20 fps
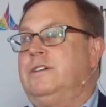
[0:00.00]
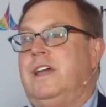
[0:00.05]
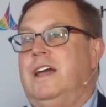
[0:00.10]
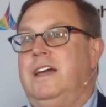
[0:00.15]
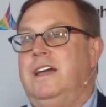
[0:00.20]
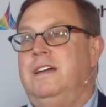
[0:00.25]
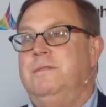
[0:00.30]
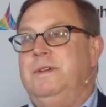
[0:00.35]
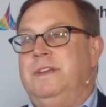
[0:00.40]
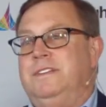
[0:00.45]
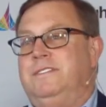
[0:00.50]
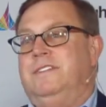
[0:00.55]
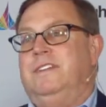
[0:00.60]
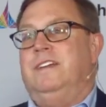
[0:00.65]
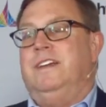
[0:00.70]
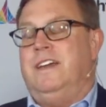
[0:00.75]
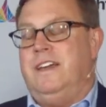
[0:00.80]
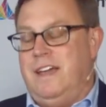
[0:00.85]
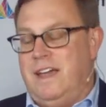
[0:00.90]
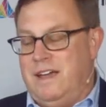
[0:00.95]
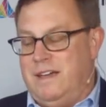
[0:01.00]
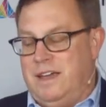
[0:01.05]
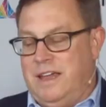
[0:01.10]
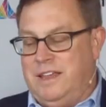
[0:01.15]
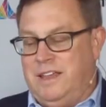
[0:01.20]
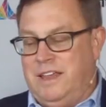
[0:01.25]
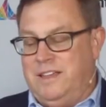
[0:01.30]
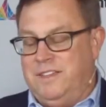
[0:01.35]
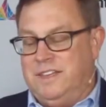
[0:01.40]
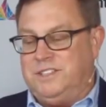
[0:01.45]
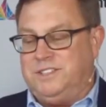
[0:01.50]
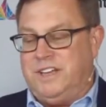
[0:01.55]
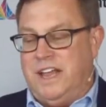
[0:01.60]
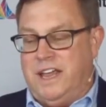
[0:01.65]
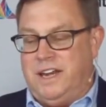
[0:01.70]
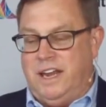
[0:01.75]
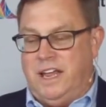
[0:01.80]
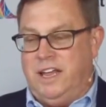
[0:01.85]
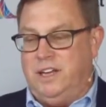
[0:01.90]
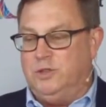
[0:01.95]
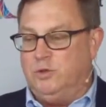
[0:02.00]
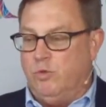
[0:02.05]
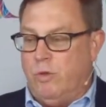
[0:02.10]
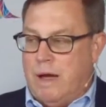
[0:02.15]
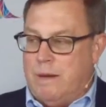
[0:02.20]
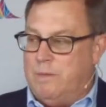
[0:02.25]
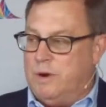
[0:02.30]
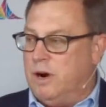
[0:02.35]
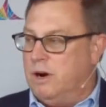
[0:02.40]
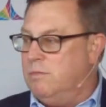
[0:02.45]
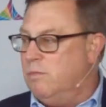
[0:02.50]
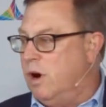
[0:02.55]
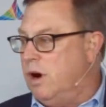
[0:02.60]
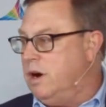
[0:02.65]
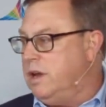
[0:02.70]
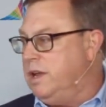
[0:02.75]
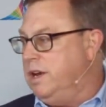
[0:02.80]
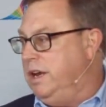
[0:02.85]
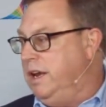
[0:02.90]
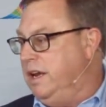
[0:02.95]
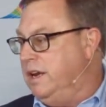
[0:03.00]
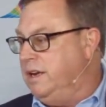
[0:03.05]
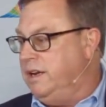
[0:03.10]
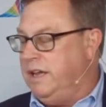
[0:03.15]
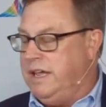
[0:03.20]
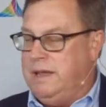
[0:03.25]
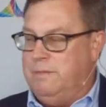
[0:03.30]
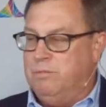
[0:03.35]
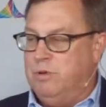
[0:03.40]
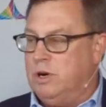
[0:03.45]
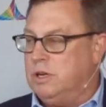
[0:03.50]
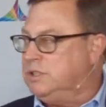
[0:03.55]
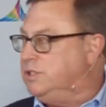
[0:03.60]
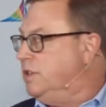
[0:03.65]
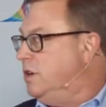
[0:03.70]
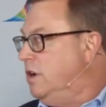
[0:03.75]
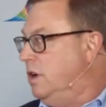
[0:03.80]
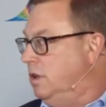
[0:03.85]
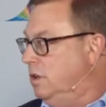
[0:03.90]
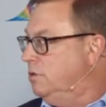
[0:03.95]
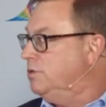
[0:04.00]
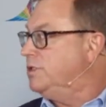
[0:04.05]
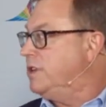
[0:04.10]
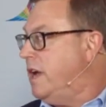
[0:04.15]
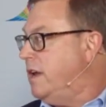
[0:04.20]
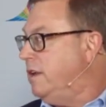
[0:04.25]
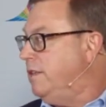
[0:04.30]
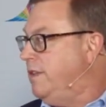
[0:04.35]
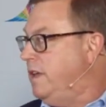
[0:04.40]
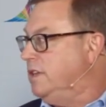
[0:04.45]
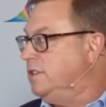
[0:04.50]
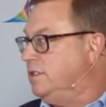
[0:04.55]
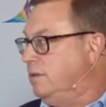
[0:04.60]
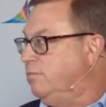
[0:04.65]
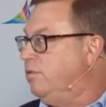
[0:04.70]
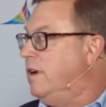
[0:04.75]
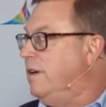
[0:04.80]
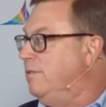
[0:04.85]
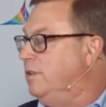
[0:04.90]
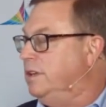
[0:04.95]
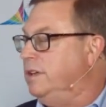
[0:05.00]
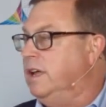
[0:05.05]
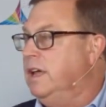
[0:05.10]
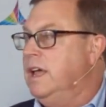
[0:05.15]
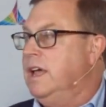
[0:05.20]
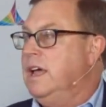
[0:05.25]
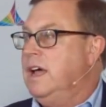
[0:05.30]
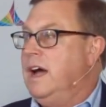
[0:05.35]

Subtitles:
I mean, in this day and age, webinar marketing and e-books and all those kind of things are prevalent.